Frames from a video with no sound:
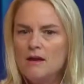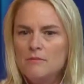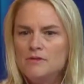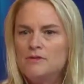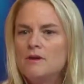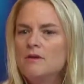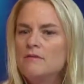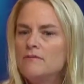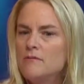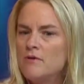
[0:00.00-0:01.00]
starting
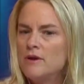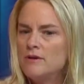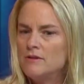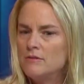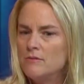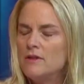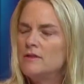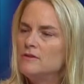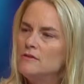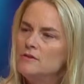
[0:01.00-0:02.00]
from what the
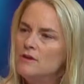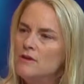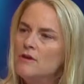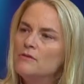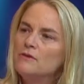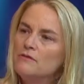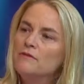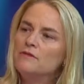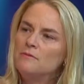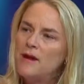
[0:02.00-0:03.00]
student knows or
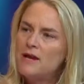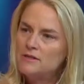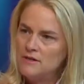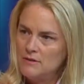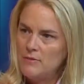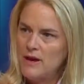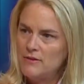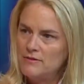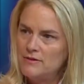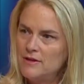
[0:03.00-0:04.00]
feels passionate
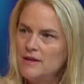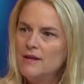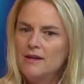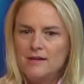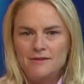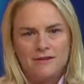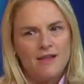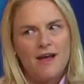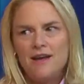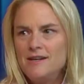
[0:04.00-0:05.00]
about. It's a
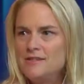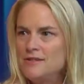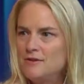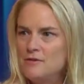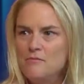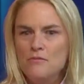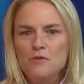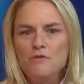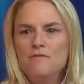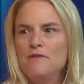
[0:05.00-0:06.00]
lot easier to
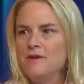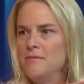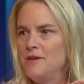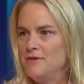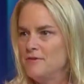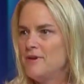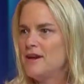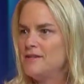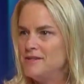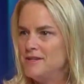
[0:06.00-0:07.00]
move them in a
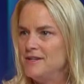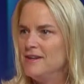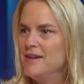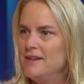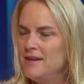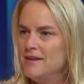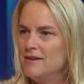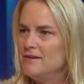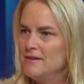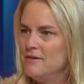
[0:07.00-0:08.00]
direction
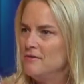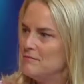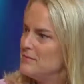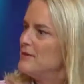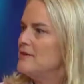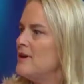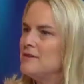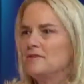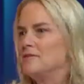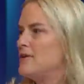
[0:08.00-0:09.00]
than, they're not
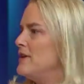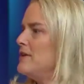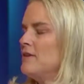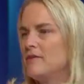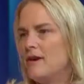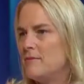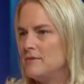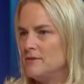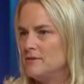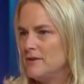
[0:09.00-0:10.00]
trying to go the
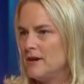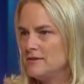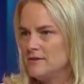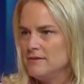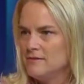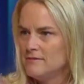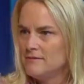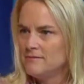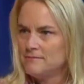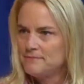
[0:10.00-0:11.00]
opposite direction.
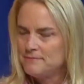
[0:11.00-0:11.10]
Mm-hmm.